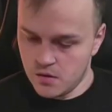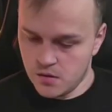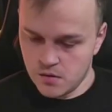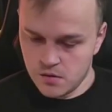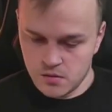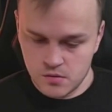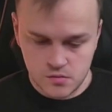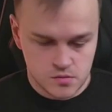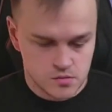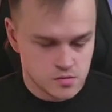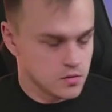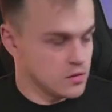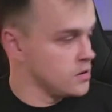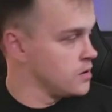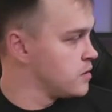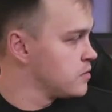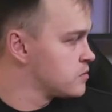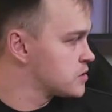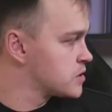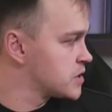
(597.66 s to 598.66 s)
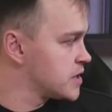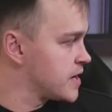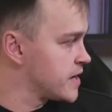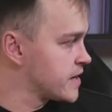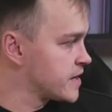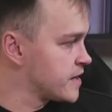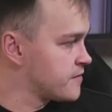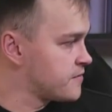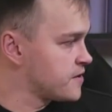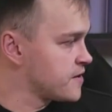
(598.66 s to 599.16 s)
So it looks like
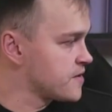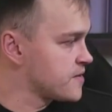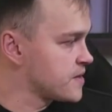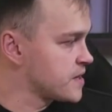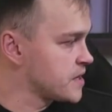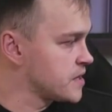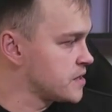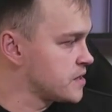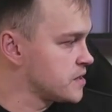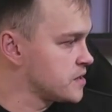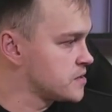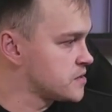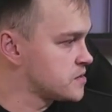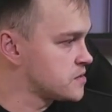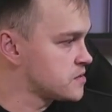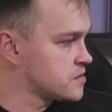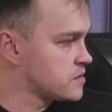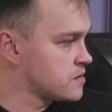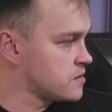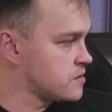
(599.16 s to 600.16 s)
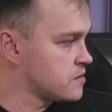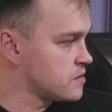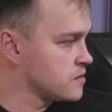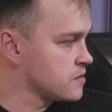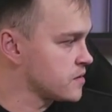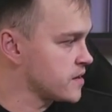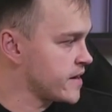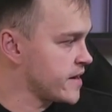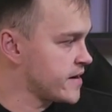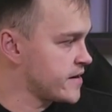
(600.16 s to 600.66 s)
everything is
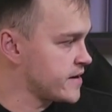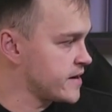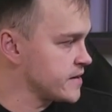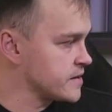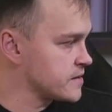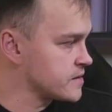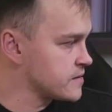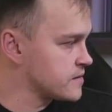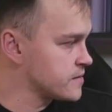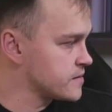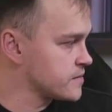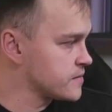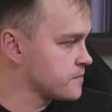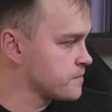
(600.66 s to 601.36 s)
Correct.